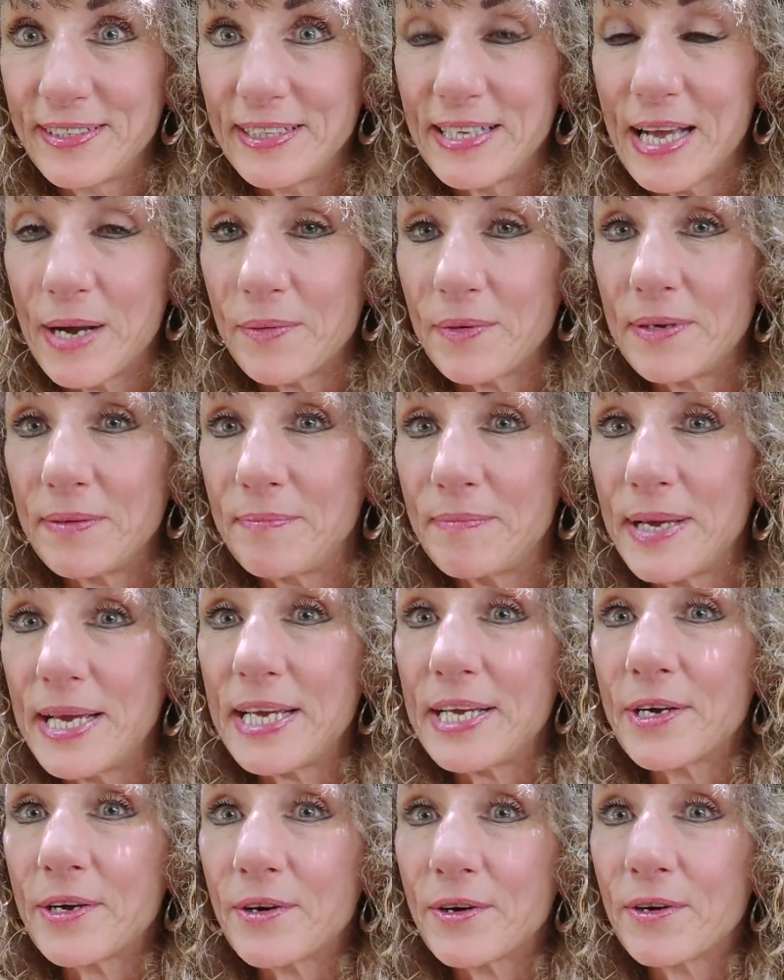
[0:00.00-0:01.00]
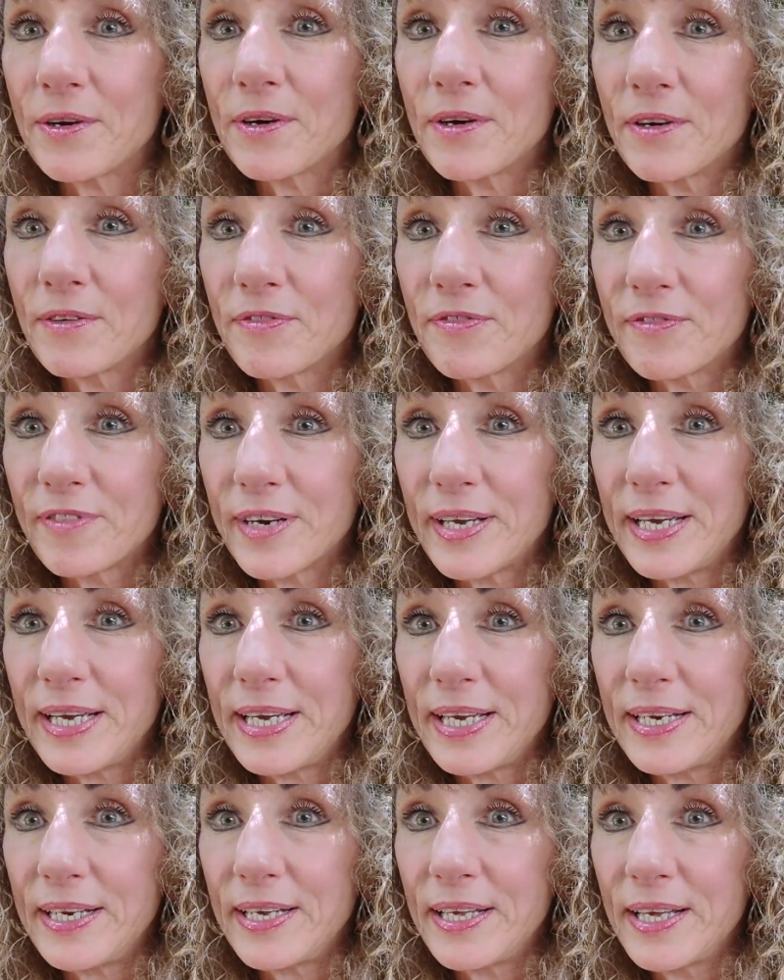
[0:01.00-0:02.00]
that would make her
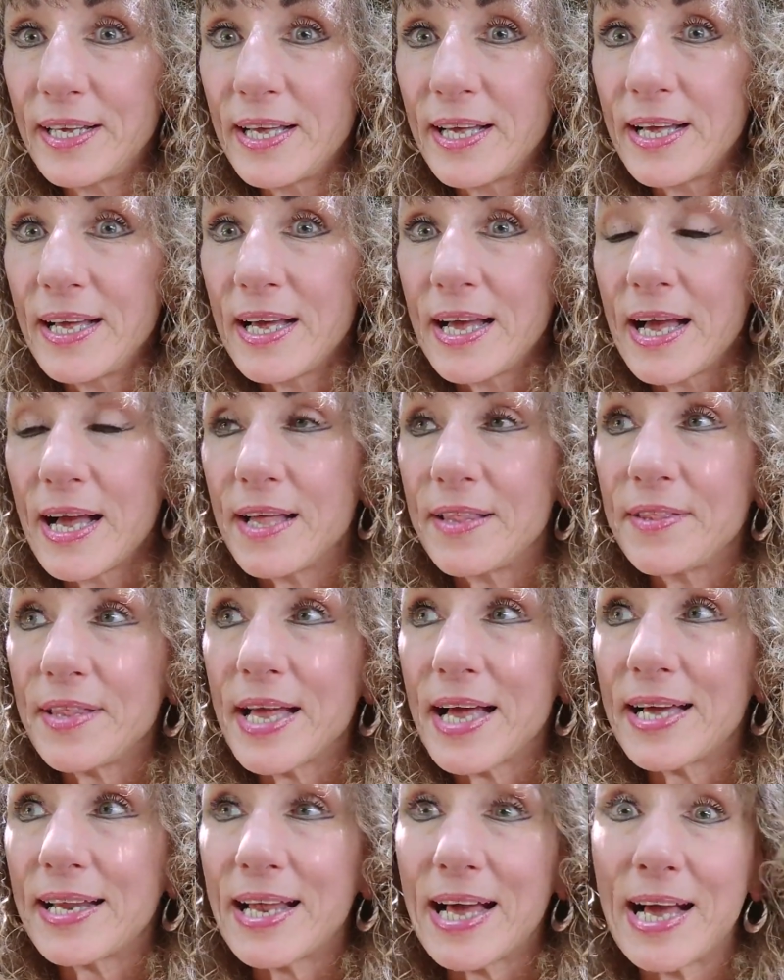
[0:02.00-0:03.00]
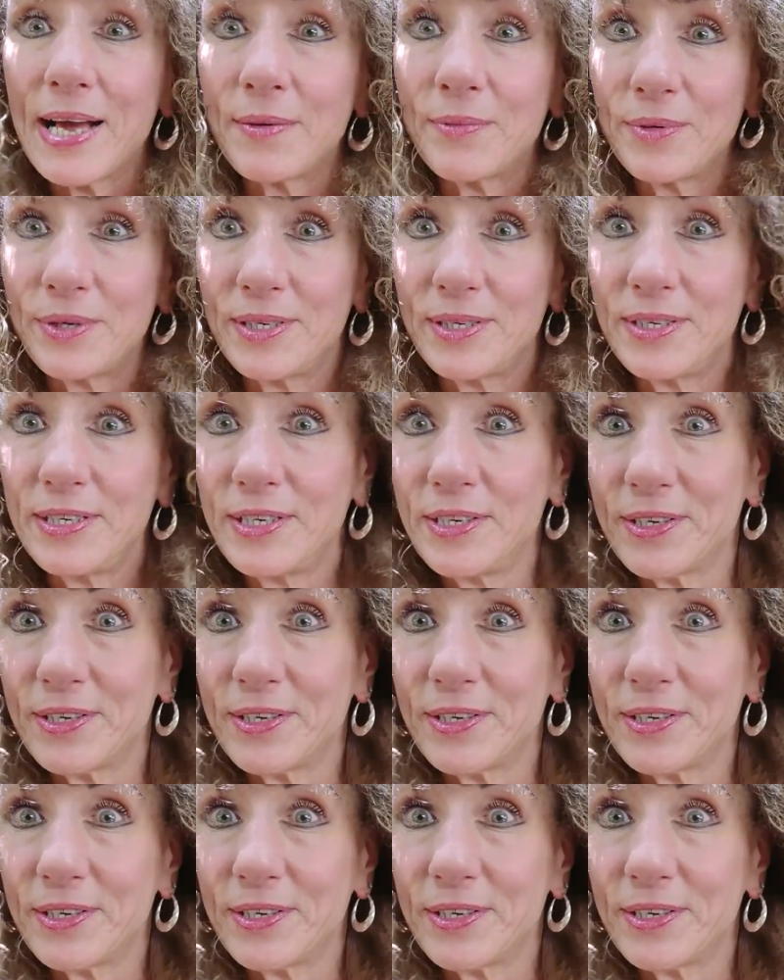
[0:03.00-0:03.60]
afraid that I would,